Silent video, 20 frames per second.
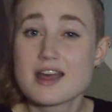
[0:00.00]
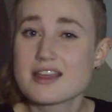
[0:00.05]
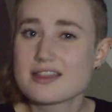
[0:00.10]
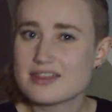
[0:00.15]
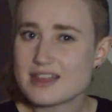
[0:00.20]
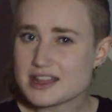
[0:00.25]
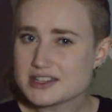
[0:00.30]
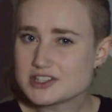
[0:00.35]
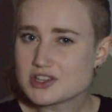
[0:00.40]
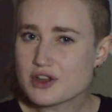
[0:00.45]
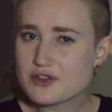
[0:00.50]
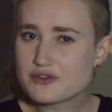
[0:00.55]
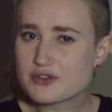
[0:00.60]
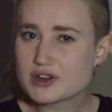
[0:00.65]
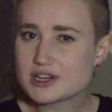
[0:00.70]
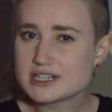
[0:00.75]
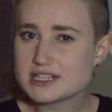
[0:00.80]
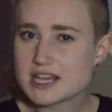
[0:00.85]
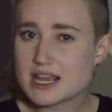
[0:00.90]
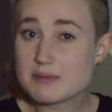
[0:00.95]
That's all for
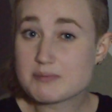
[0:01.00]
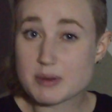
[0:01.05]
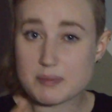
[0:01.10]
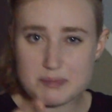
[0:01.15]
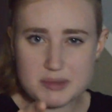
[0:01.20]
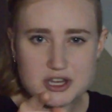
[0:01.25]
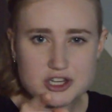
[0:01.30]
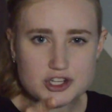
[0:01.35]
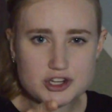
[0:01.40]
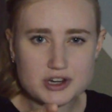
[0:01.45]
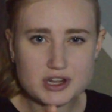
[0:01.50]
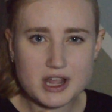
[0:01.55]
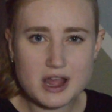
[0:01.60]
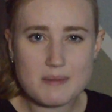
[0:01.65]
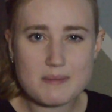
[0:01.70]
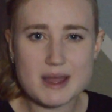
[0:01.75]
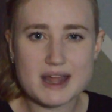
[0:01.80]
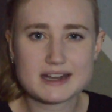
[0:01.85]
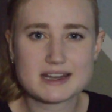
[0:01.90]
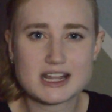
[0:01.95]
today, but be sure to
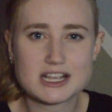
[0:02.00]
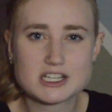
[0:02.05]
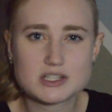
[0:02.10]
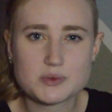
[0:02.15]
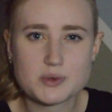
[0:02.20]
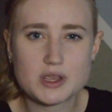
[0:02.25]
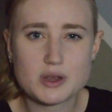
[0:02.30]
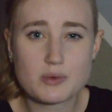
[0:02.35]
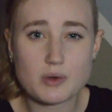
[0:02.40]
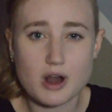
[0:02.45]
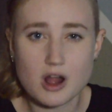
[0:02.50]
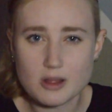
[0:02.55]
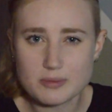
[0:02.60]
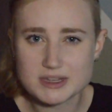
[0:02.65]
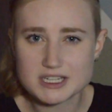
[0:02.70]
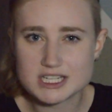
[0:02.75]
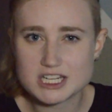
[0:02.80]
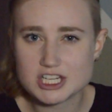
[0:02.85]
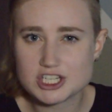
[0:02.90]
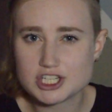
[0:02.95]
come back next week where I'll
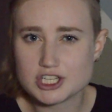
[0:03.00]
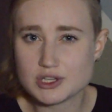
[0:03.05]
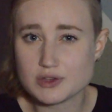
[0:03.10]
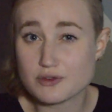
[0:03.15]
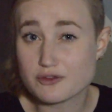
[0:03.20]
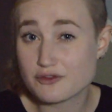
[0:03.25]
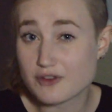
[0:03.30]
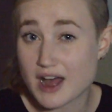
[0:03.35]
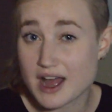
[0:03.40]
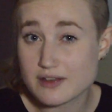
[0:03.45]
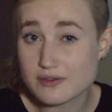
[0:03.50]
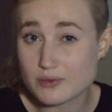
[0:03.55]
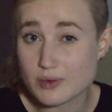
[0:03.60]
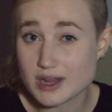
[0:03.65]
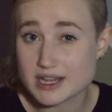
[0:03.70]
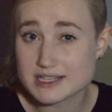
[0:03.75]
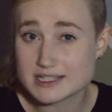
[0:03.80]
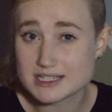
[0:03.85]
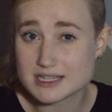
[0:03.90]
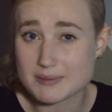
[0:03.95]
be teaching you 5
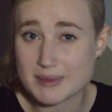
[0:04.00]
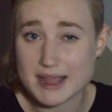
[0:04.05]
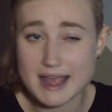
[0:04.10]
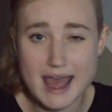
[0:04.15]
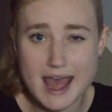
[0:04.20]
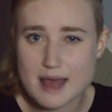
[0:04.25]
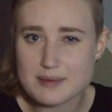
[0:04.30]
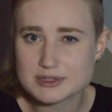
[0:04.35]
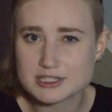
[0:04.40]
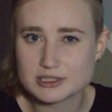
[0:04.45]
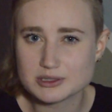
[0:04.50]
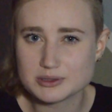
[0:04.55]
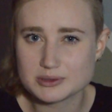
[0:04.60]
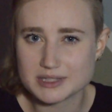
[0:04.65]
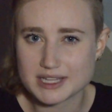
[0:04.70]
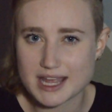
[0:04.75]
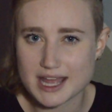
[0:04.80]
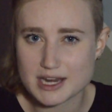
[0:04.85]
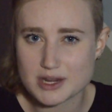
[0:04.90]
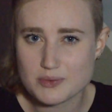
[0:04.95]
ways to make
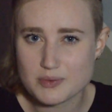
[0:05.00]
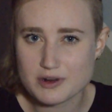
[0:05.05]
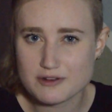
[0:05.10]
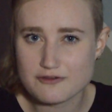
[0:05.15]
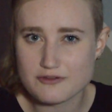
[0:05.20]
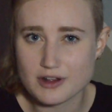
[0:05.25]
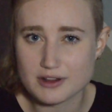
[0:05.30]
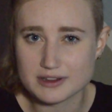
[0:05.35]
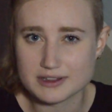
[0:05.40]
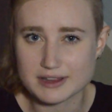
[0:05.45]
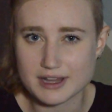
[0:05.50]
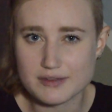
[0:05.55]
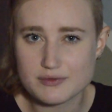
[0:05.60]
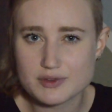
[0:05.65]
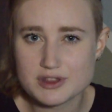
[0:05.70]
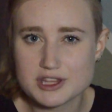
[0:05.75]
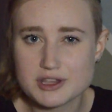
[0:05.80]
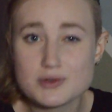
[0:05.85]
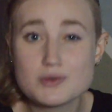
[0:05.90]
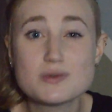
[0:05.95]
absolutely anyone fall in love
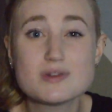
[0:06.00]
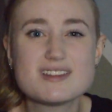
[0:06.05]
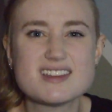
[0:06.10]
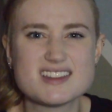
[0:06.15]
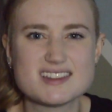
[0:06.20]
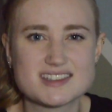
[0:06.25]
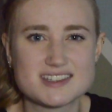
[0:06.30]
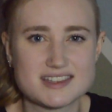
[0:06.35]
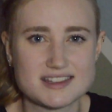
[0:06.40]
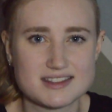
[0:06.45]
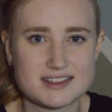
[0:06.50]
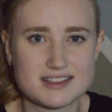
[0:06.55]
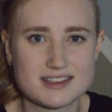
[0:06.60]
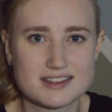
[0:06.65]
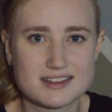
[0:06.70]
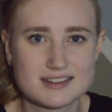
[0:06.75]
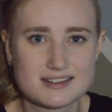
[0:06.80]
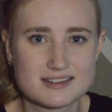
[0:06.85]
with you instantly.